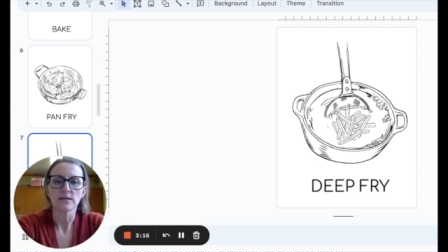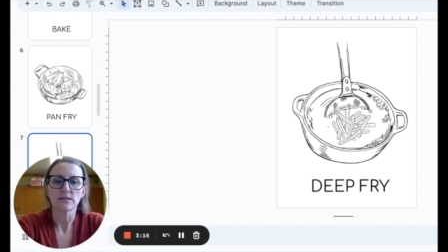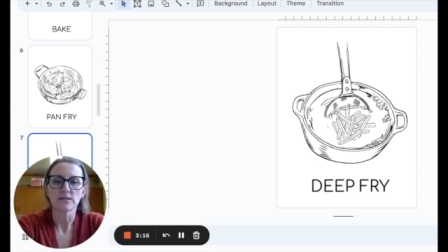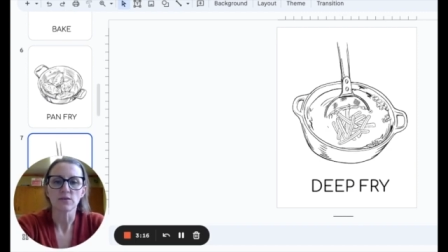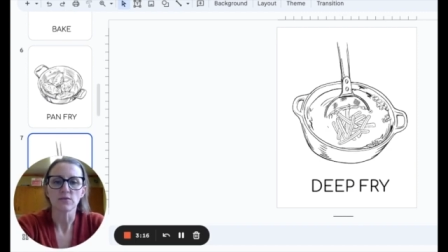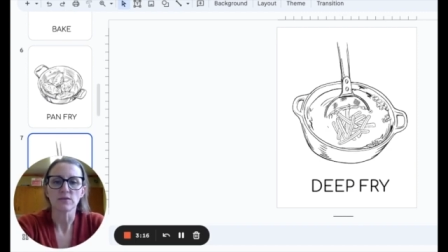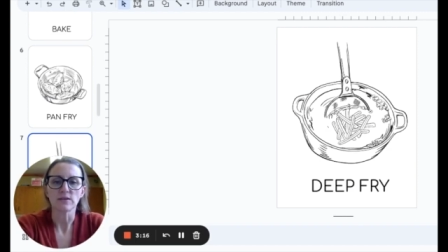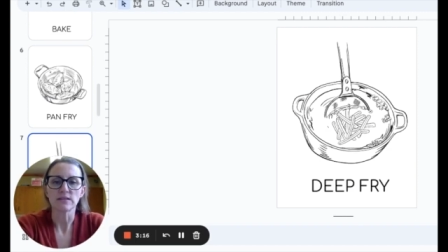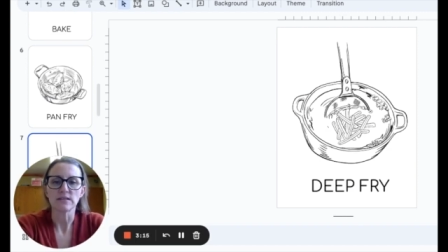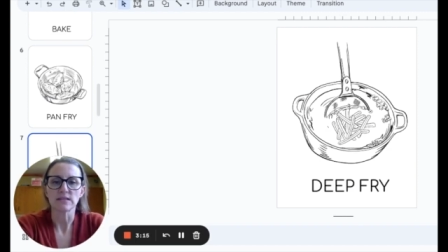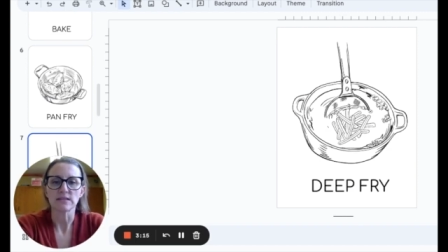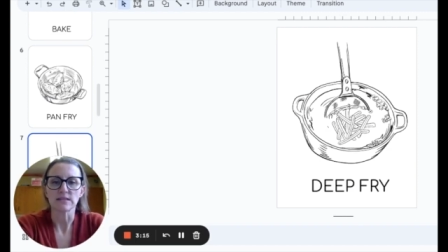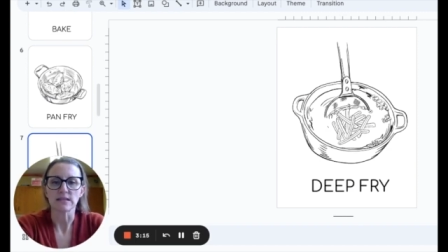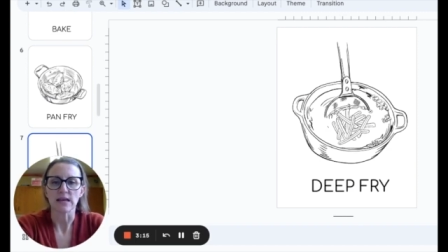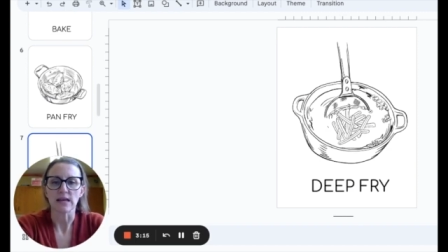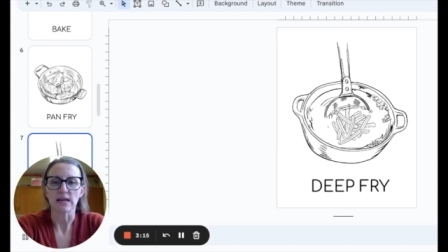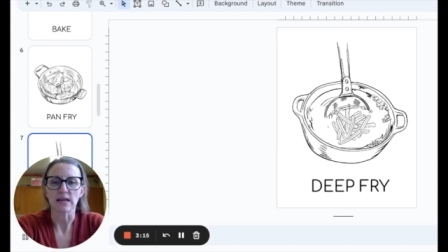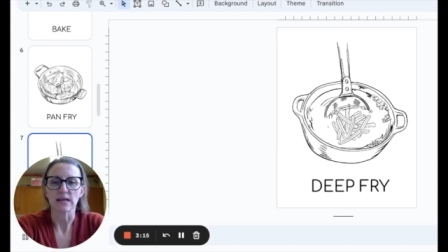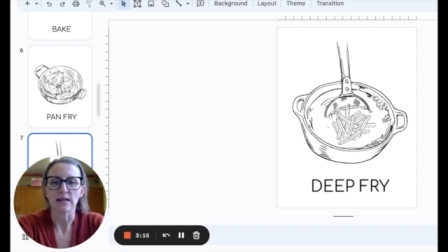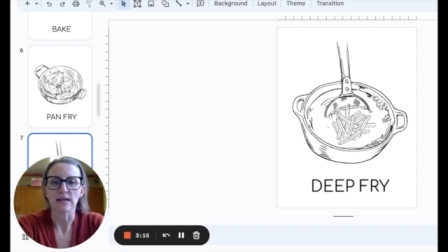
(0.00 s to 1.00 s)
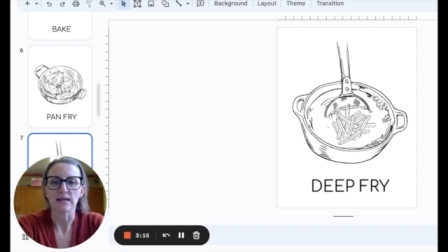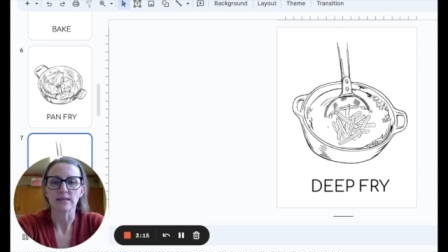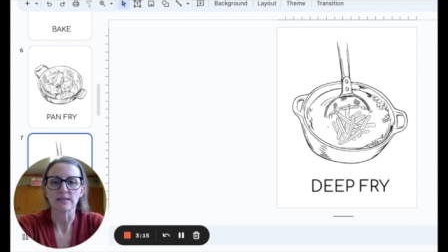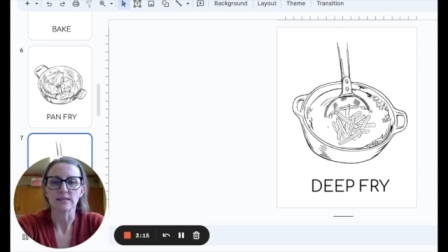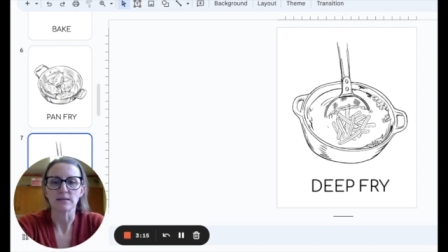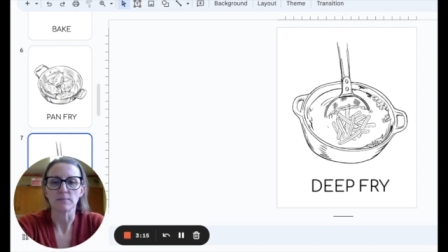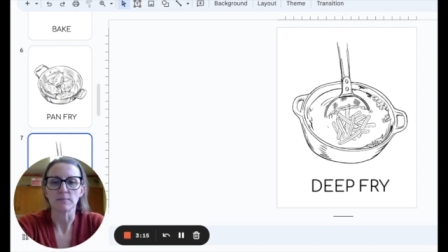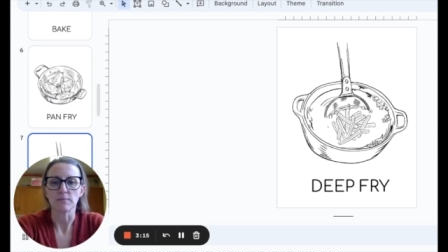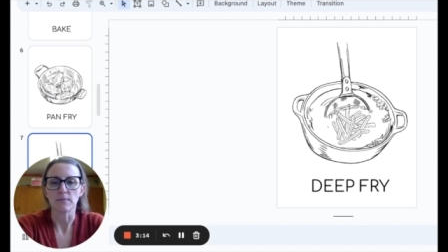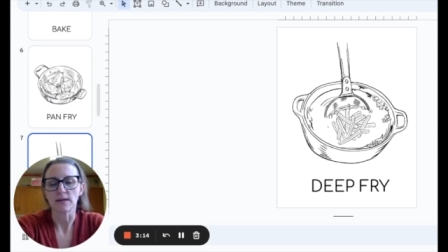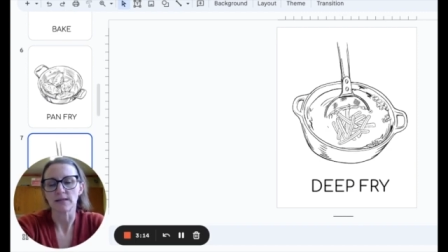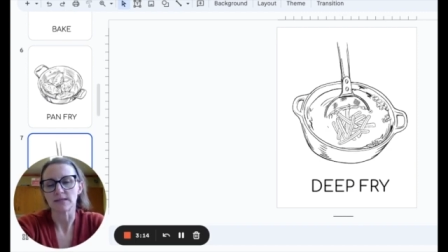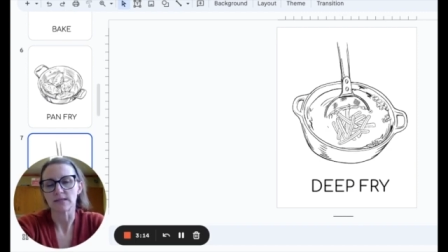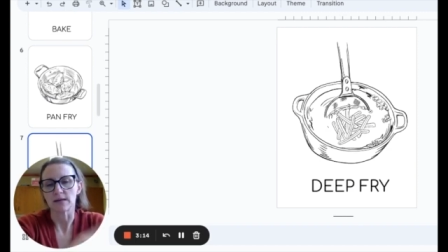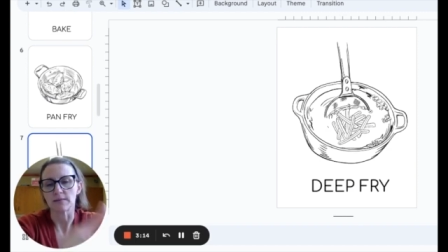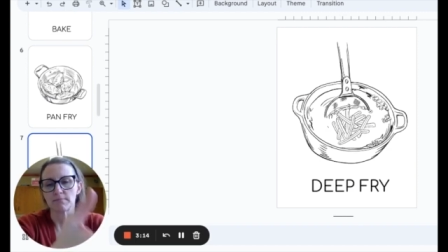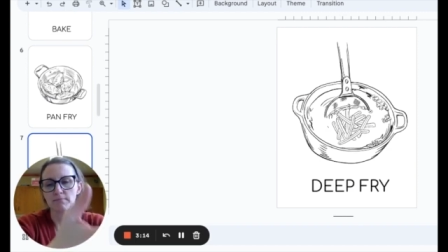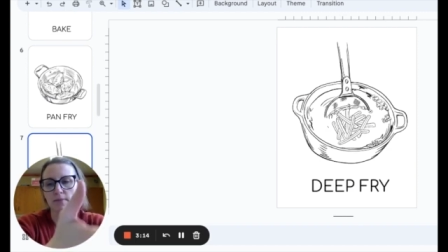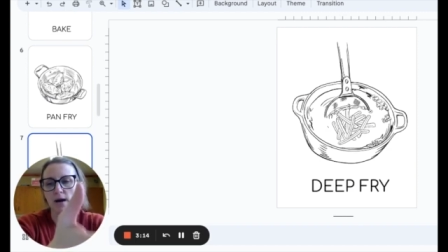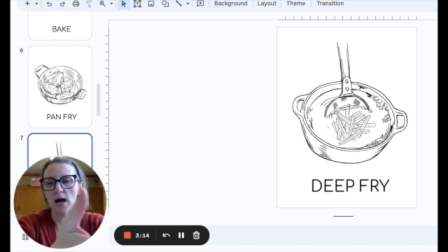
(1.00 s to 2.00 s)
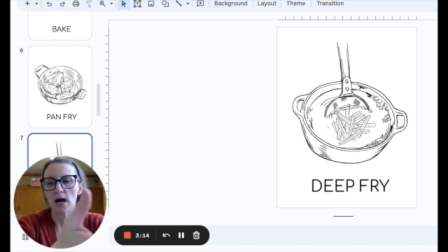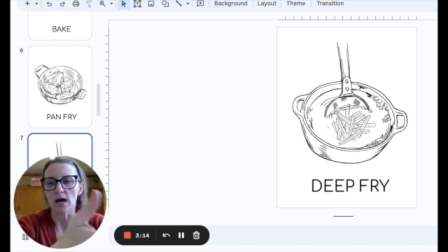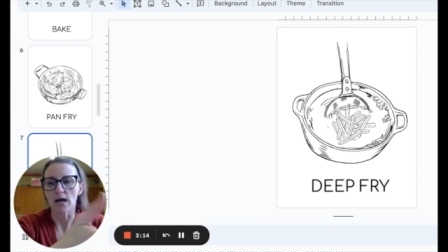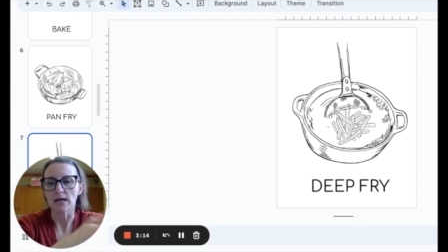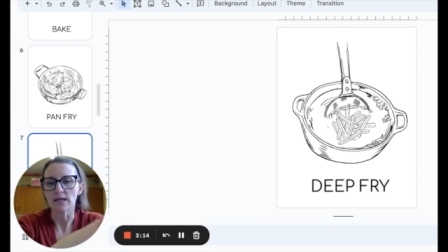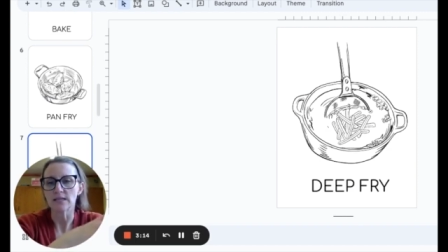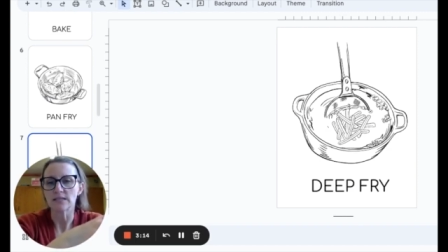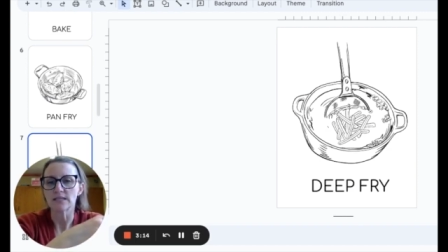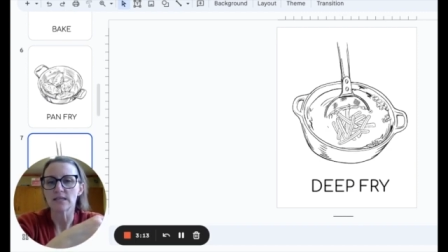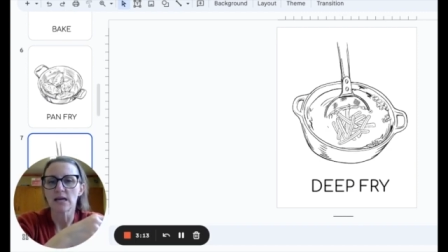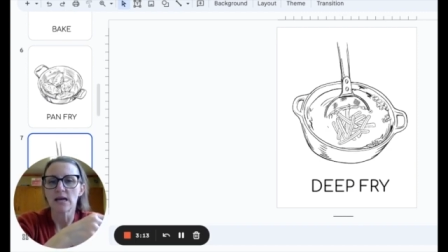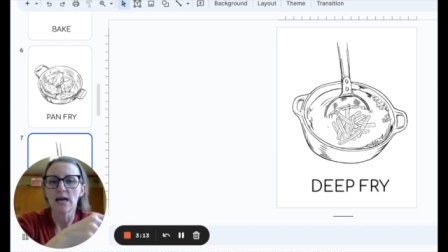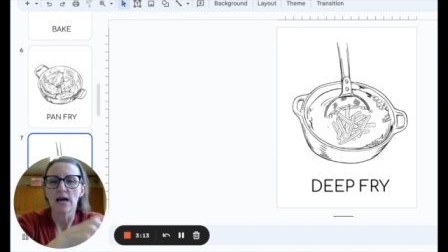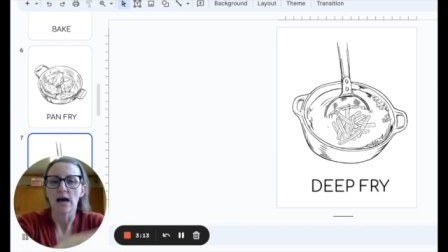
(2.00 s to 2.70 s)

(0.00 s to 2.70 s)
So this is like it's a it's a pot